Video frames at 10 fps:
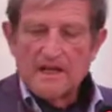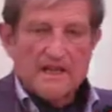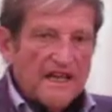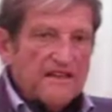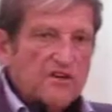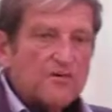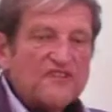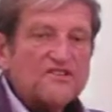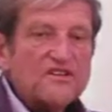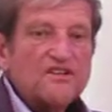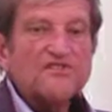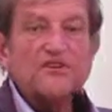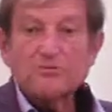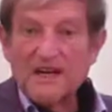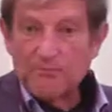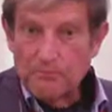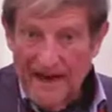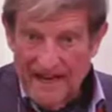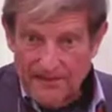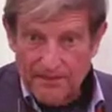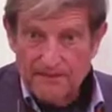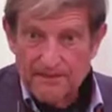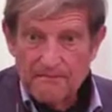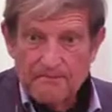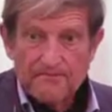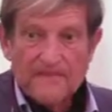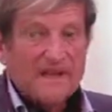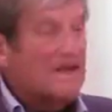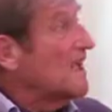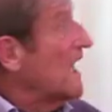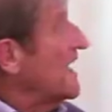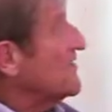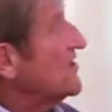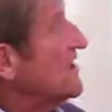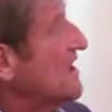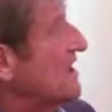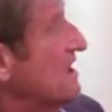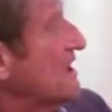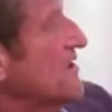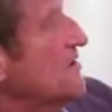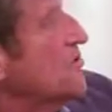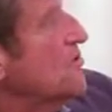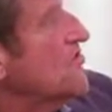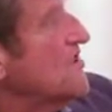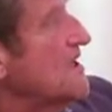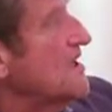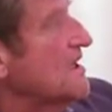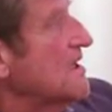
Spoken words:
Another question is the Great Bath. And here you see